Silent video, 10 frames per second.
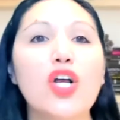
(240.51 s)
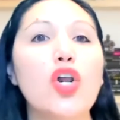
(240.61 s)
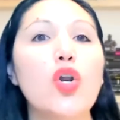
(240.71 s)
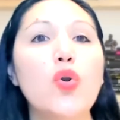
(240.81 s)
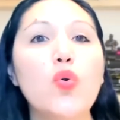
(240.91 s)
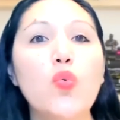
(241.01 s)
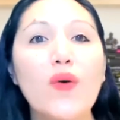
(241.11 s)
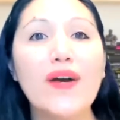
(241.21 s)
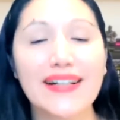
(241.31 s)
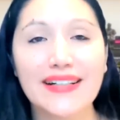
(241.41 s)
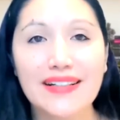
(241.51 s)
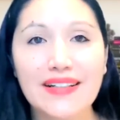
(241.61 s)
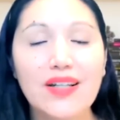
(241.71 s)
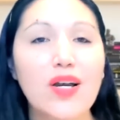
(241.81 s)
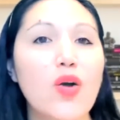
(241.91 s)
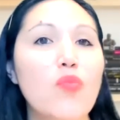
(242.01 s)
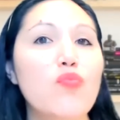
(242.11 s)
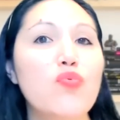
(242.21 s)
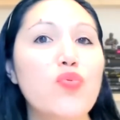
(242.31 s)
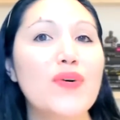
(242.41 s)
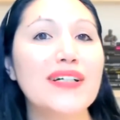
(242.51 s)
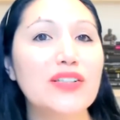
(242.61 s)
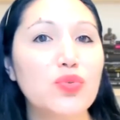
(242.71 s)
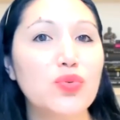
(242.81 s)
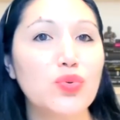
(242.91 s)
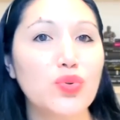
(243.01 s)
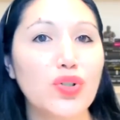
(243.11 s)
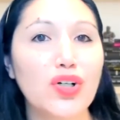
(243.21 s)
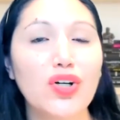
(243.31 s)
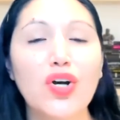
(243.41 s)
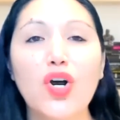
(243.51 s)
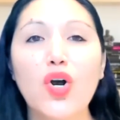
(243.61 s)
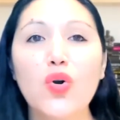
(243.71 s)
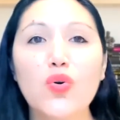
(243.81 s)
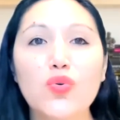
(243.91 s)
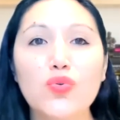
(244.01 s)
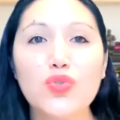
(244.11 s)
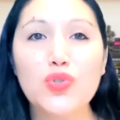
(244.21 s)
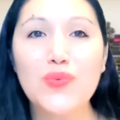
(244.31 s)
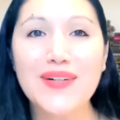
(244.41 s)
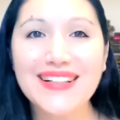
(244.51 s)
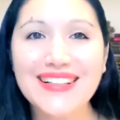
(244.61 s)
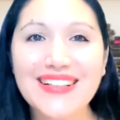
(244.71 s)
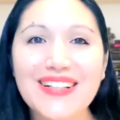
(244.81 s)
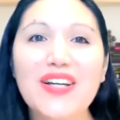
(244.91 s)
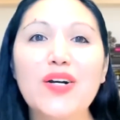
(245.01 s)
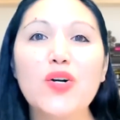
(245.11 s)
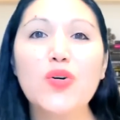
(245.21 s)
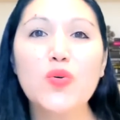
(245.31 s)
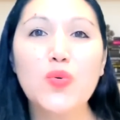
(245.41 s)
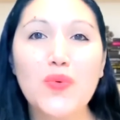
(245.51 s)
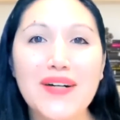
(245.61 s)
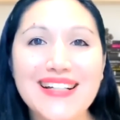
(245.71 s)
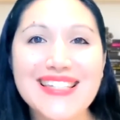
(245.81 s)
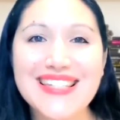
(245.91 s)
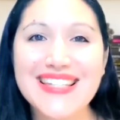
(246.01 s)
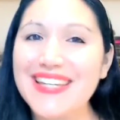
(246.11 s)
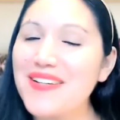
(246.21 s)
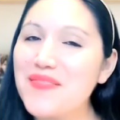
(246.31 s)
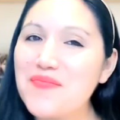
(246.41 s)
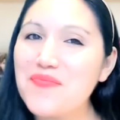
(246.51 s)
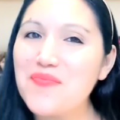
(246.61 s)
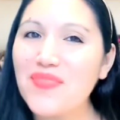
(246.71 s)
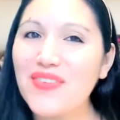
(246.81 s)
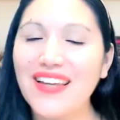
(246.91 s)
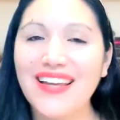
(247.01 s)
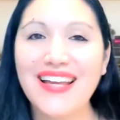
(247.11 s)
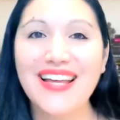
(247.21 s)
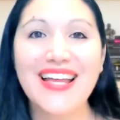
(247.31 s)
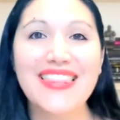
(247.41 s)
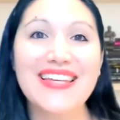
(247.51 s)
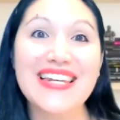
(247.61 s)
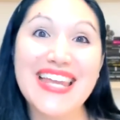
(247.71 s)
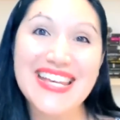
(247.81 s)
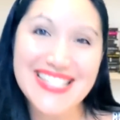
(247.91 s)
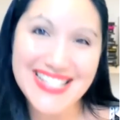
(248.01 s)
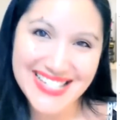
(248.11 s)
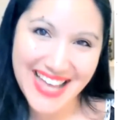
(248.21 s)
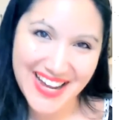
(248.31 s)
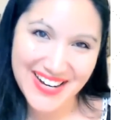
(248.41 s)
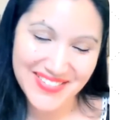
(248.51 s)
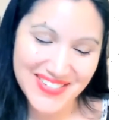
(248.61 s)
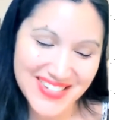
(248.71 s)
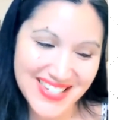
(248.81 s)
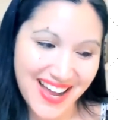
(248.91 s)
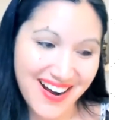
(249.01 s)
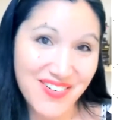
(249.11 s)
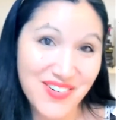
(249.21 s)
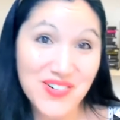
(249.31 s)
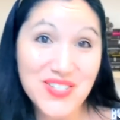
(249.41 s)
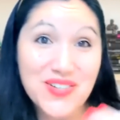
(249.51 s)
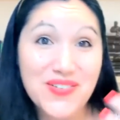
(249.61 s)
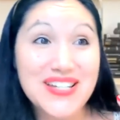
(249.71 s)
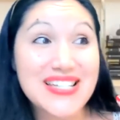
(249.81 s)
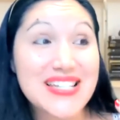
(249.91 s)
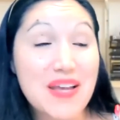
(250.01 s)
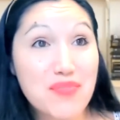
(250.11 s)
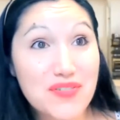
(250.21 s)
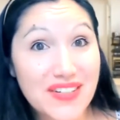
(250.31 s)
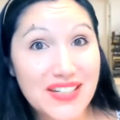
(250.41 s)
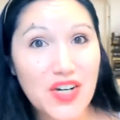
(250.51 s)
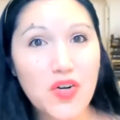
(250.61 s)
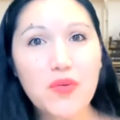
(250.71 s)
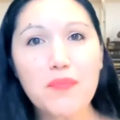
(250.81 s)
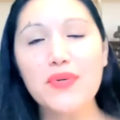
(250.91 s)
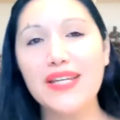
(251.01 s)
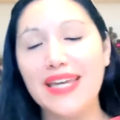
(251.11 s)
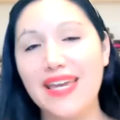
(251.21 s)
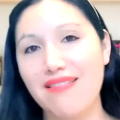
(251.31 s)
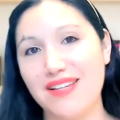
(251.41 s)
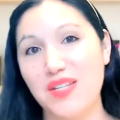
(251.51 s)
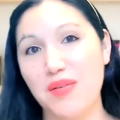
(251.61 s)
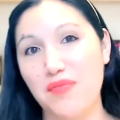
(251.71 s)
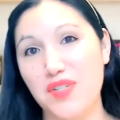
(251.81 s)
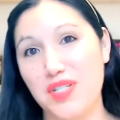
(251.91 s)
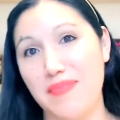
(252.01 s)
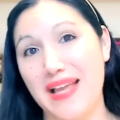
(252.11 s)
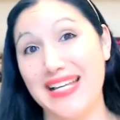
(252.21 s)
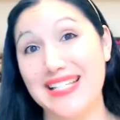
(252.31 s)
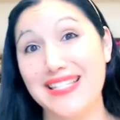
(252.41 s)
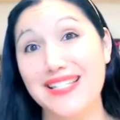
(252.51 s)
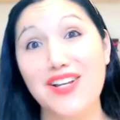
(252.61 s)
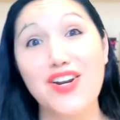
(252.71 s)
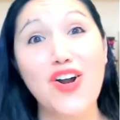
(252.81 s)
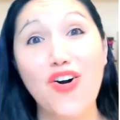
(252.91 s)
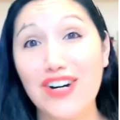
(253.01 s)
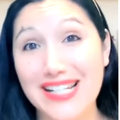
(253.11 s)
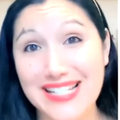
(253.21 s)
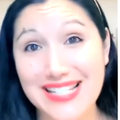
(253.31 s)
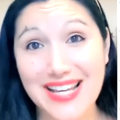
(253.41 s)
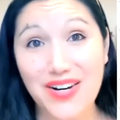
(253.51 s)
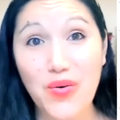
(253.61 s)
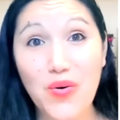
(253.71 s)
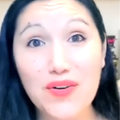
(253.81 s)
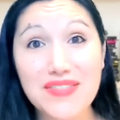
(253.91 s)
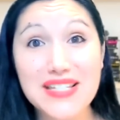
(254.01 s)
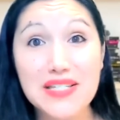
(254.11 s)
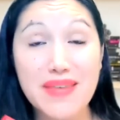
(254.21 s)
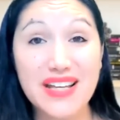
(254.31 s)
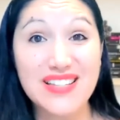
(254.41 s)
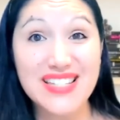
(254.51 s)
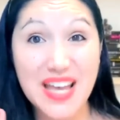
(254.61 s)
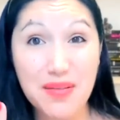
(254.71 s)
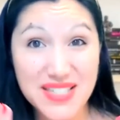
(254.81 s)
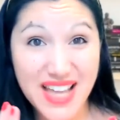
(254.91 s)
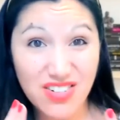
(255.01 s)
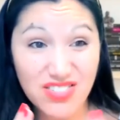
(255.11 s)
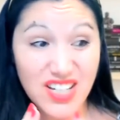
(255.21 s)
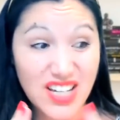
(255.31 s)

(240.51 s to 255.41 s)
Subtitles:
Loin, pointure, conjoint, coincé. The nasal sounds are also in a separate video, but here are some of the spellings. It's a long list, and all of these make the same sound,